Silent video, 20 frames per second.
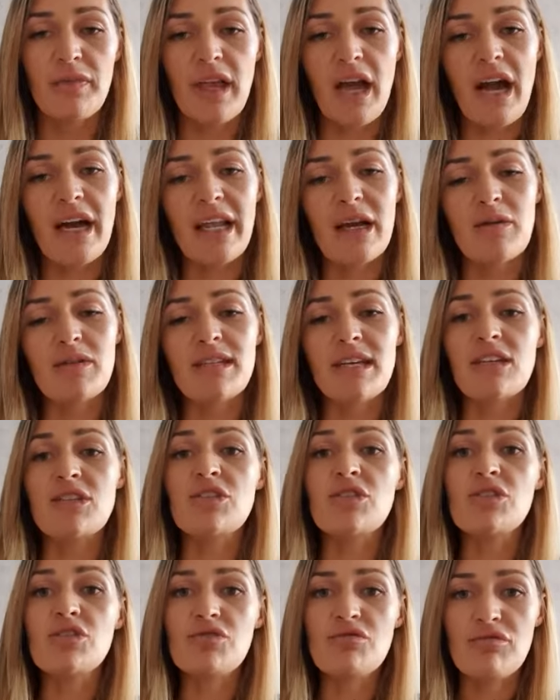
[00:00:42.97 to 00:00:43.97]
And I was
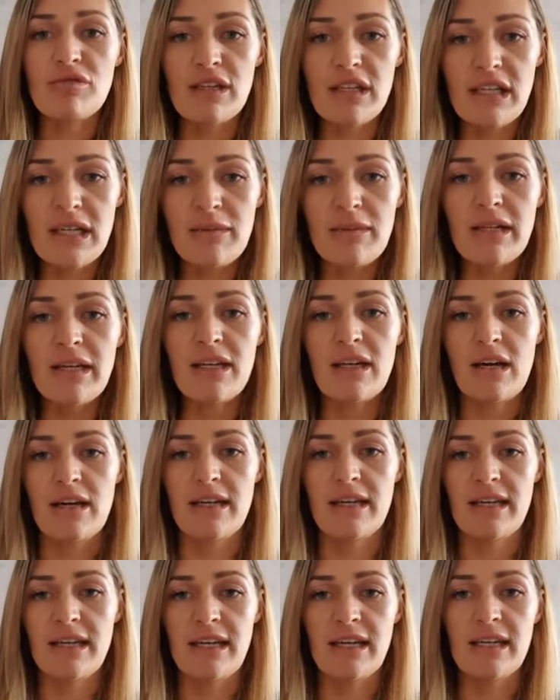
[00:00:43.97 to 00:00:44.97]
extremely
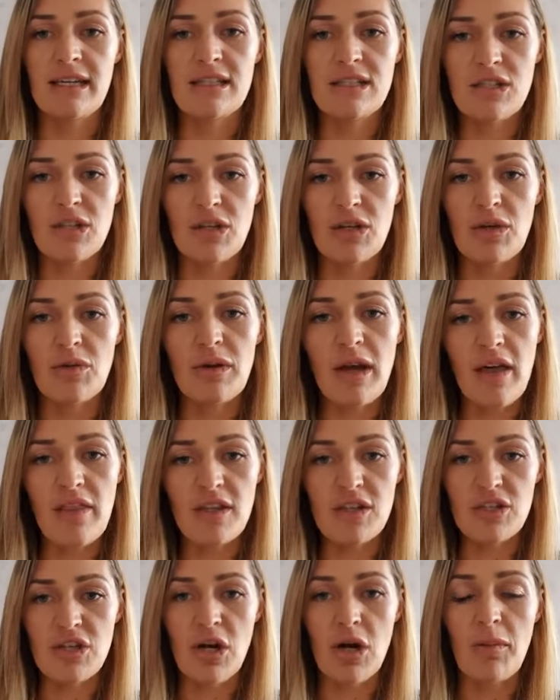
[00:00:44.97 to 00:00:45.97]
lucky to get the
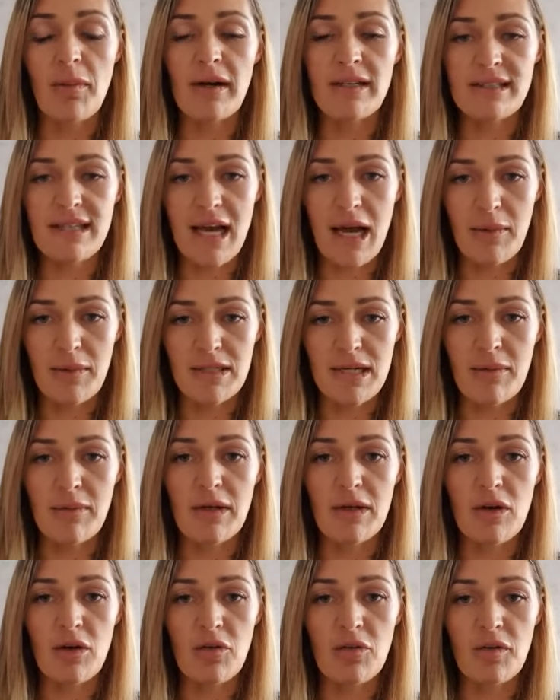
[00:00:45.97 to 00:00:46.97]
job at Abu
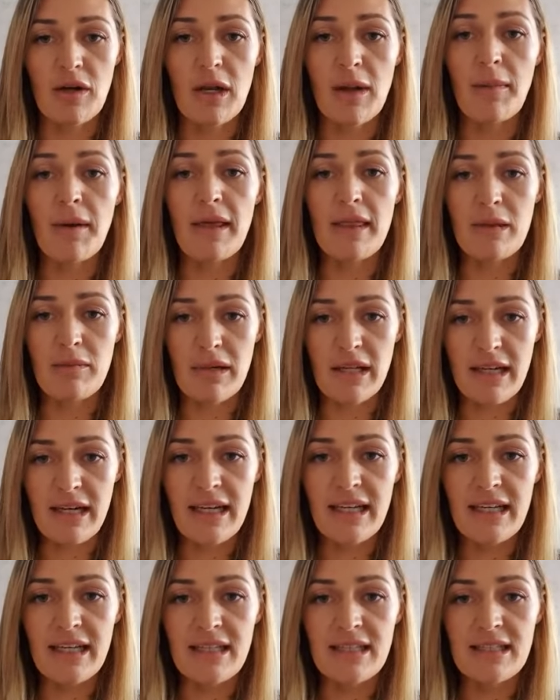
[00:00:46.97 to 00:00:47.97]
Dhabi Golf Club in the Middle
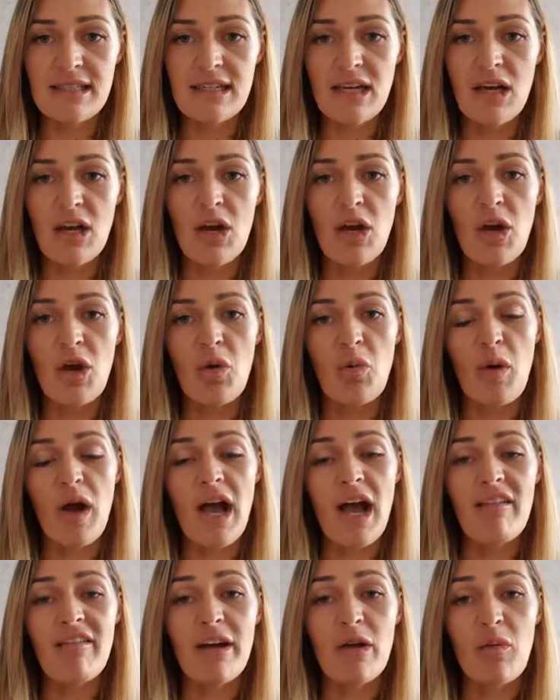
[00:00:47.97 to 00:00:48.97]
East,
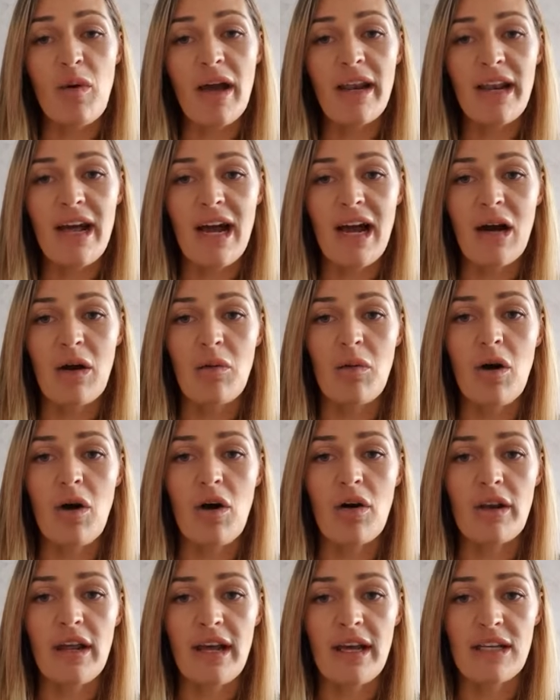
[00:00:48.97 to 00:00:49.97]
where I went out
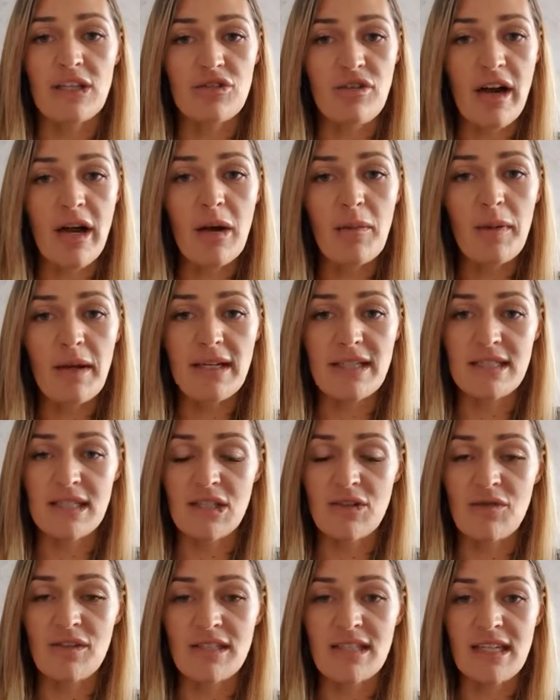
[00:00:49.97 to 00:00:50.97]
on a trial
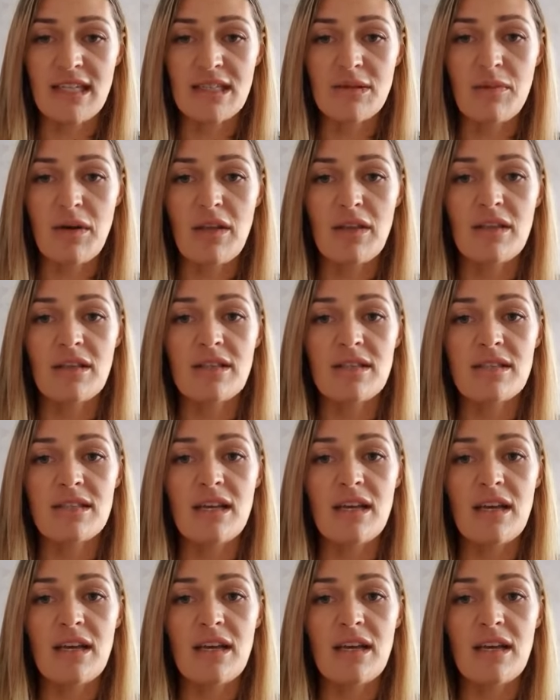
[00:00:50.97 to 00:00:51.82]
basis for 6 months